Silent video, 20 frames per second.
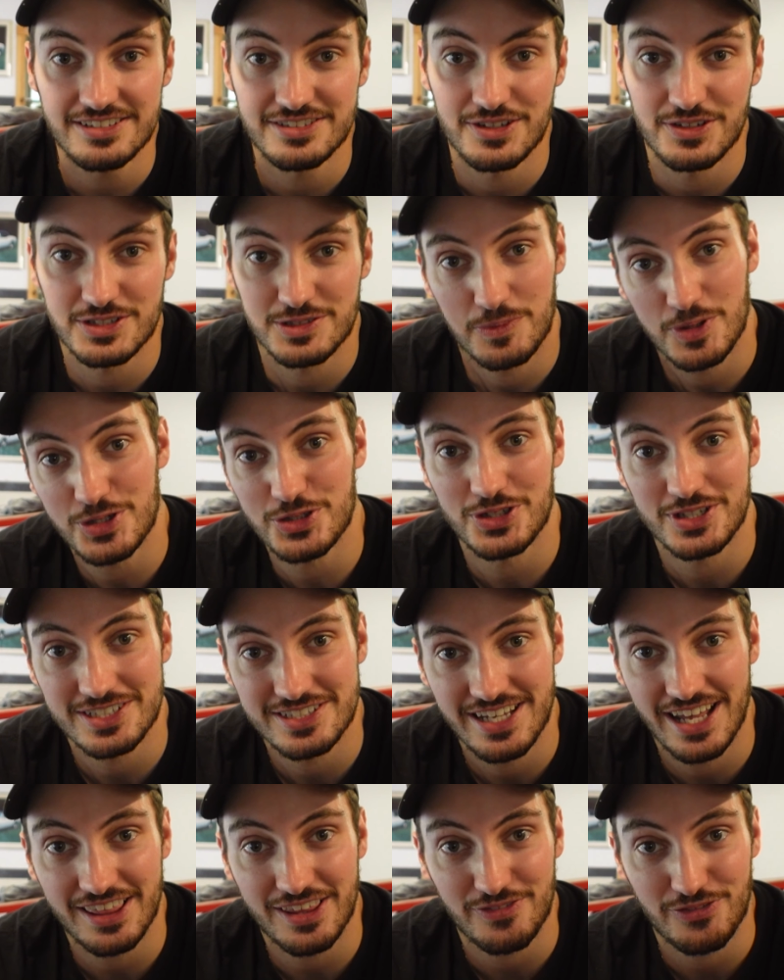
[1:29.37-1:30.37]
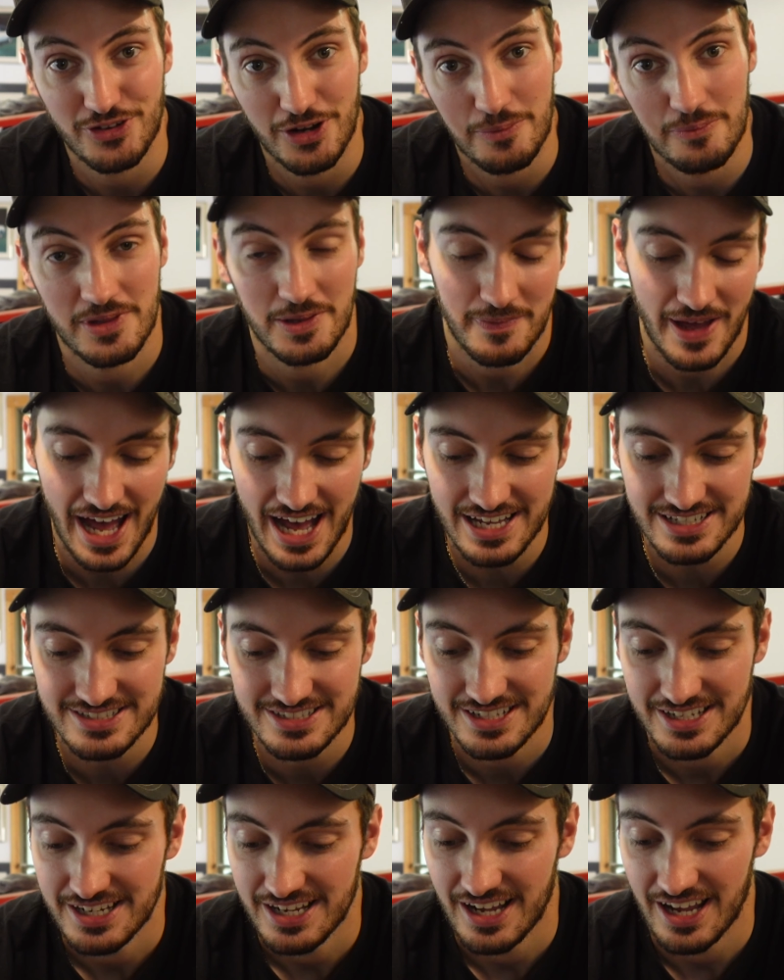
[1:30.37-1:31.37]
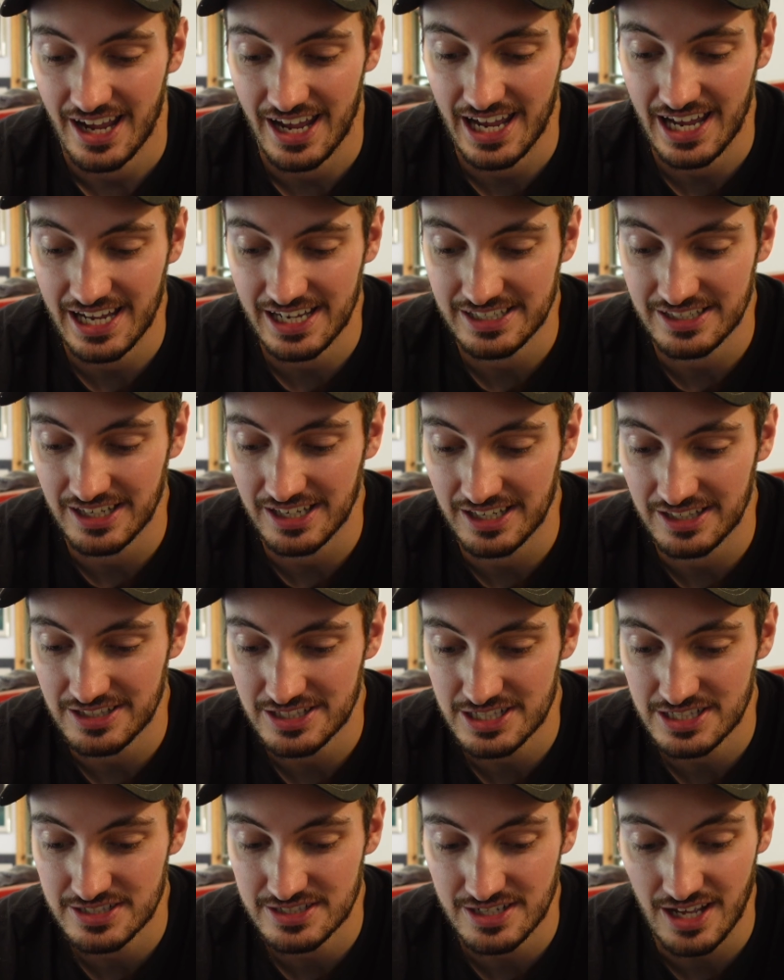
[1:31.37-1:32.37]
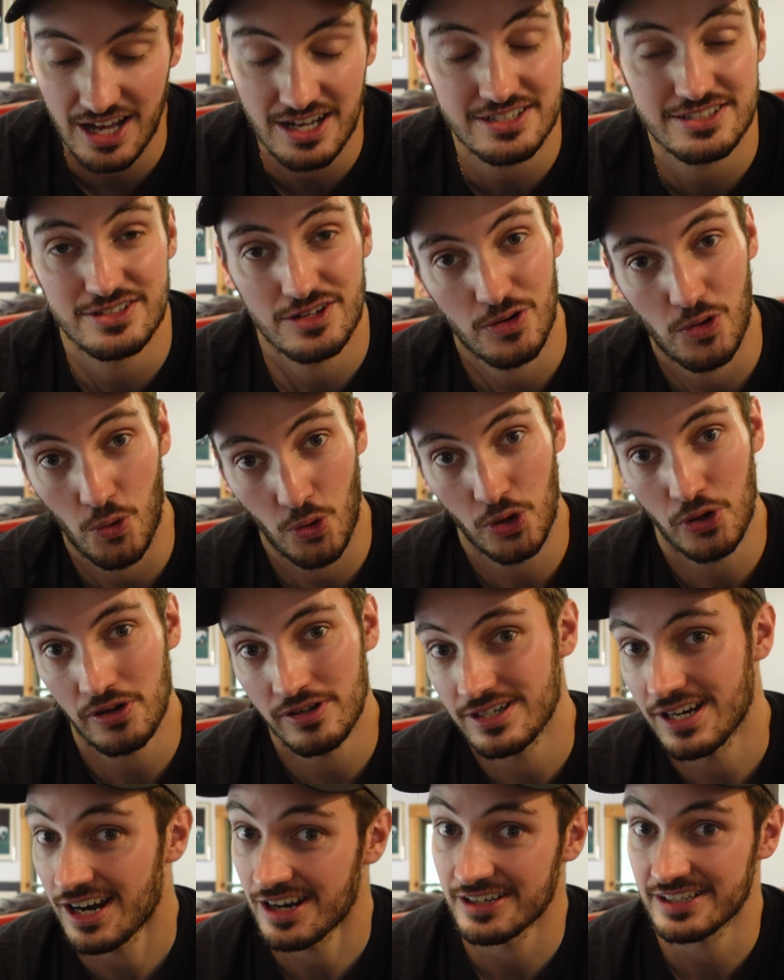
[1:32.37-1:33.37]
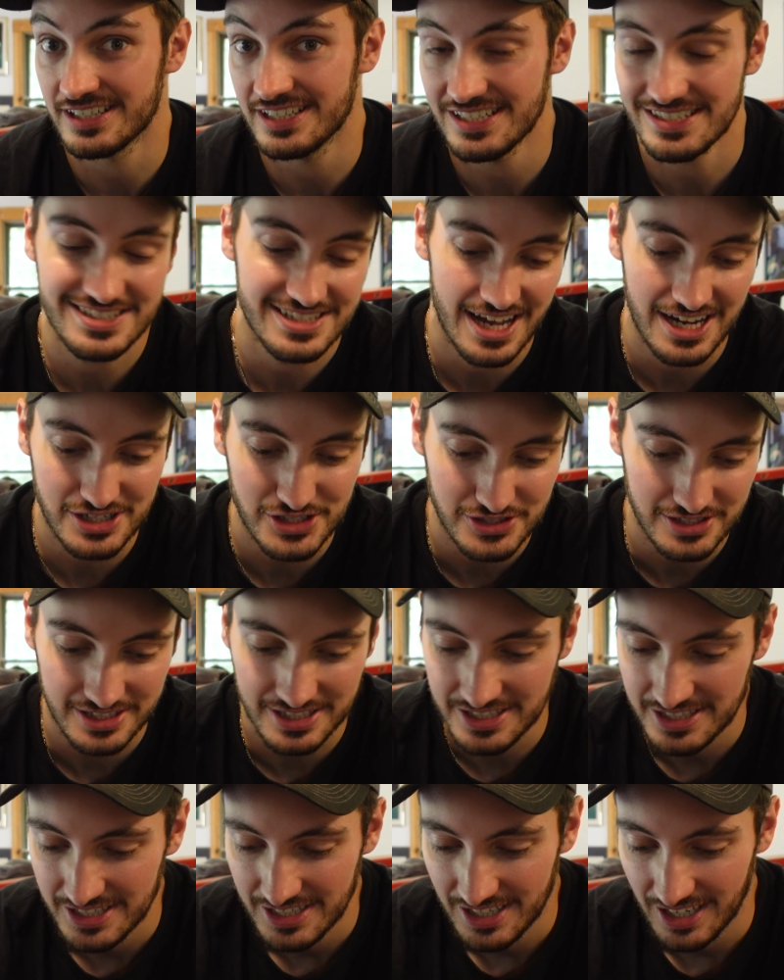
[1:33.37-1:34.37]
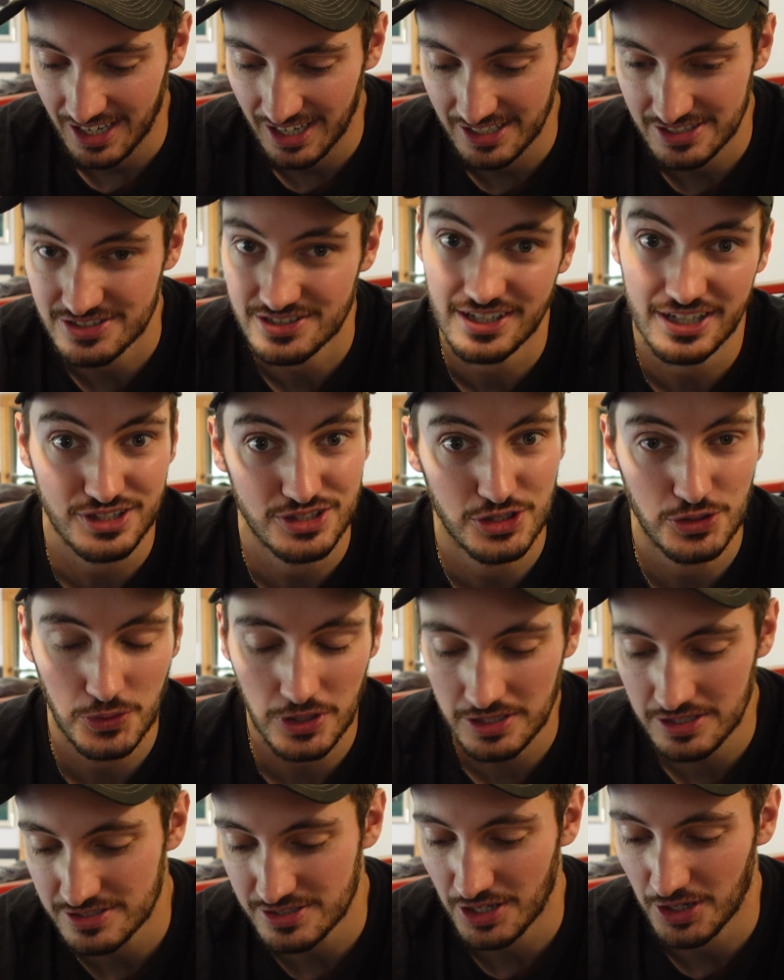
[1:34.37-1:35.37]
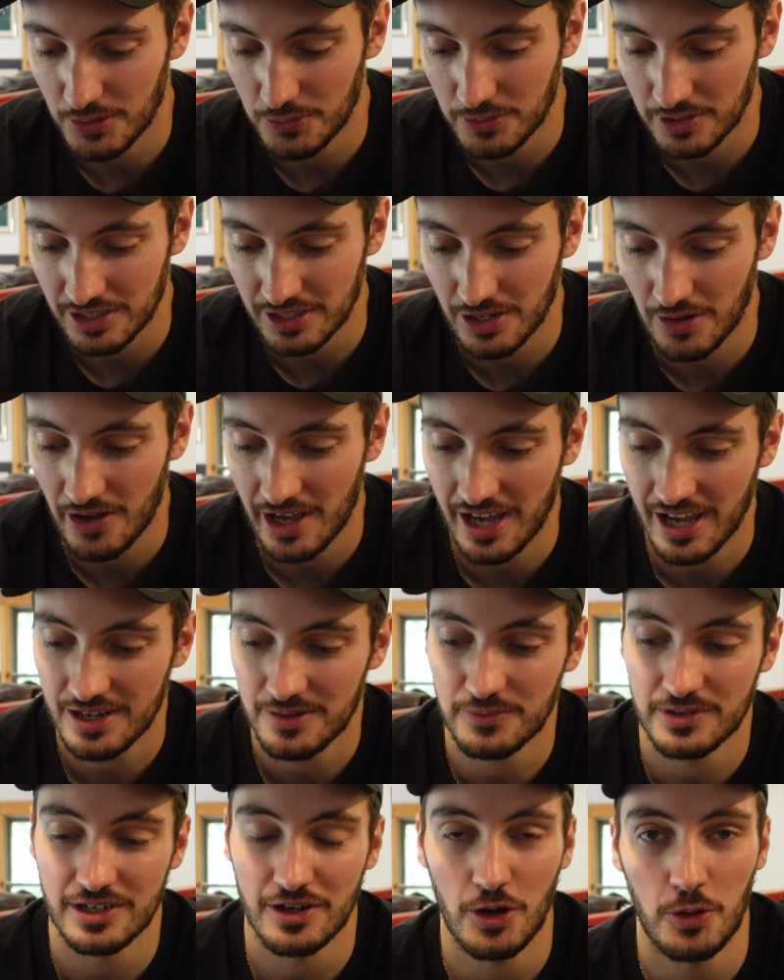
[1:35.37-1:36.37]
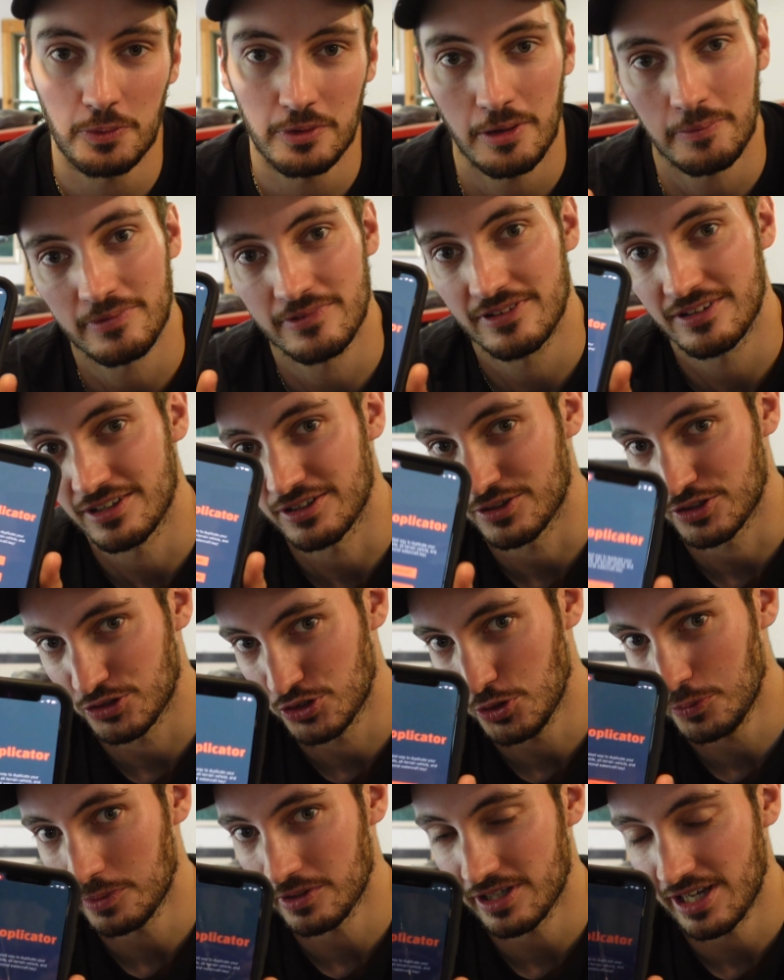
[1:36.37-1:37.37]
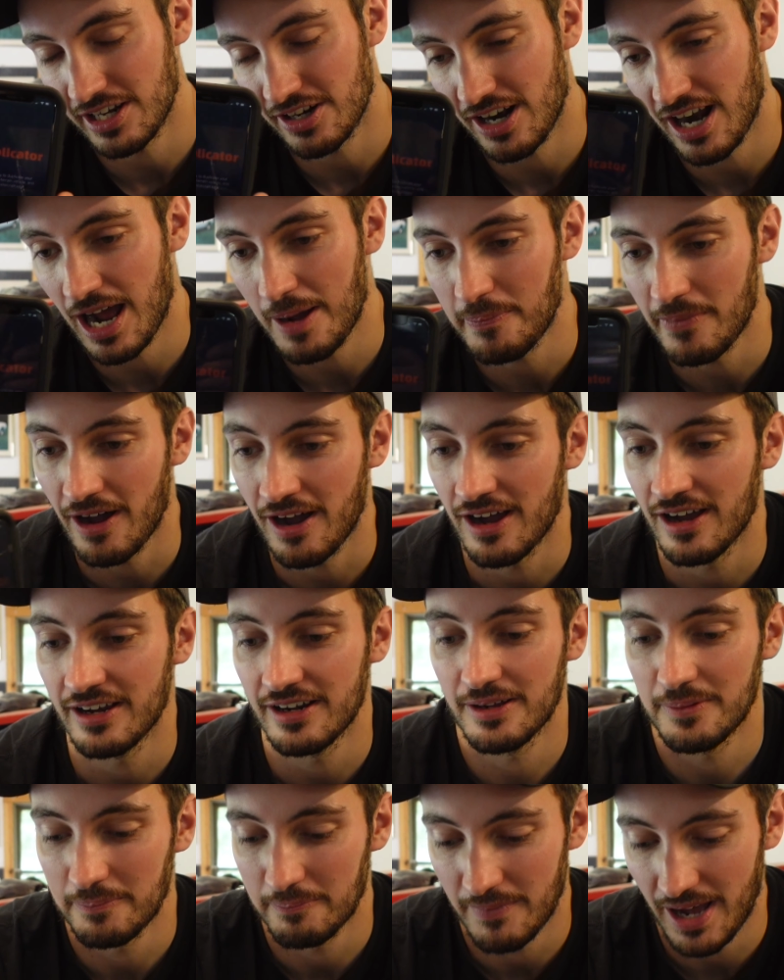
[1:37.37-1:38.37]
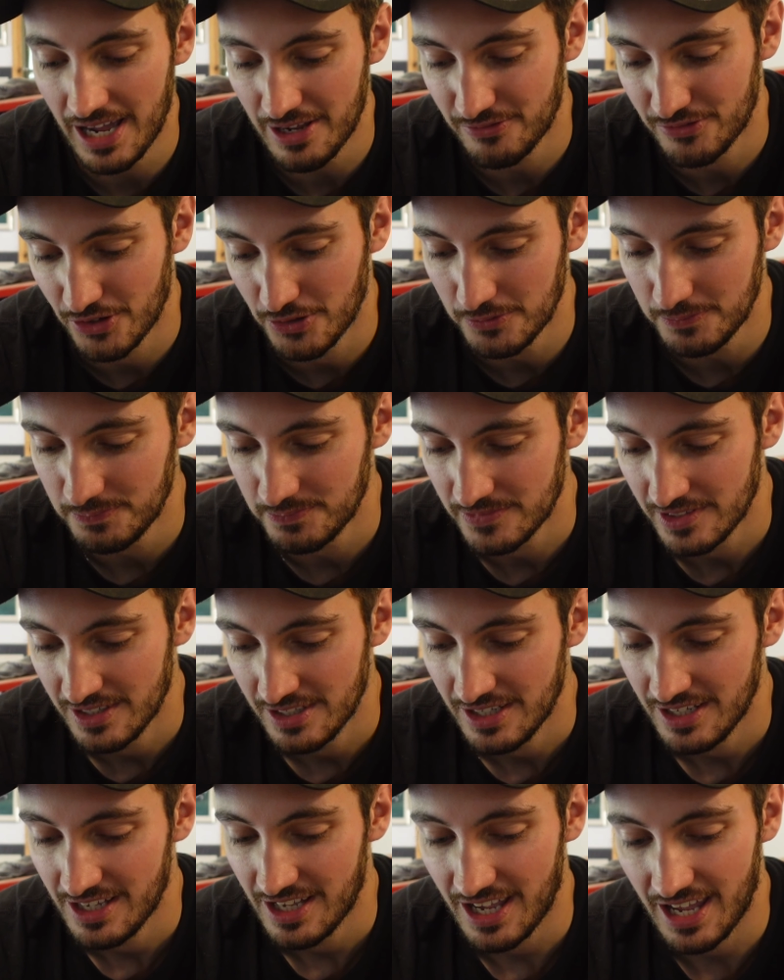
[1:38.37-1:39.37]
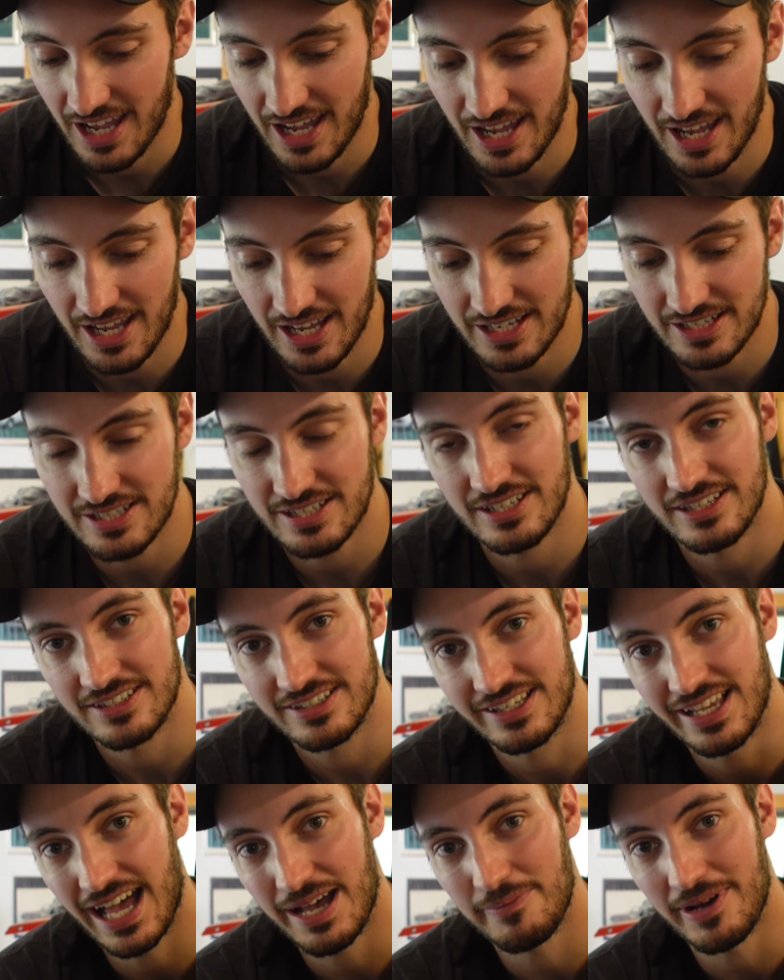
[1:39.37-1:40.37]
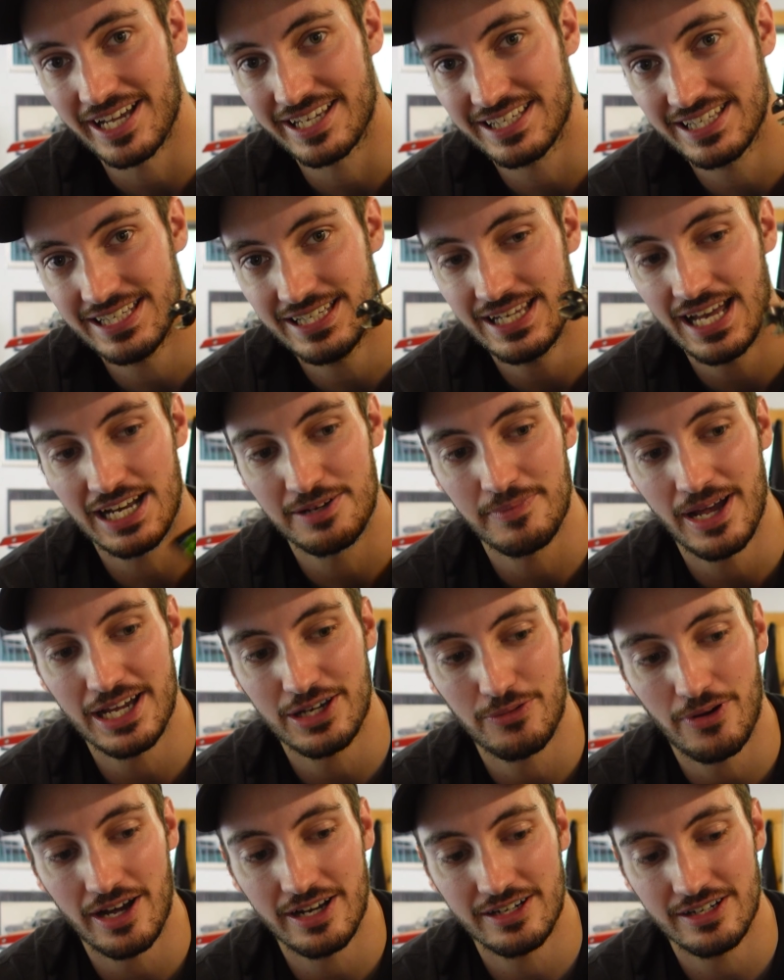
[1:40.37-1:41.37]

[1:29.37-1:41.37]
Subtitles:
so it's Marshall and Seth from the past, and this is us ordering our keys, actually, just like you would. So we're gonna go ahead, we're gonna open up the Dooplicator app on my phone, and got my key out of my quad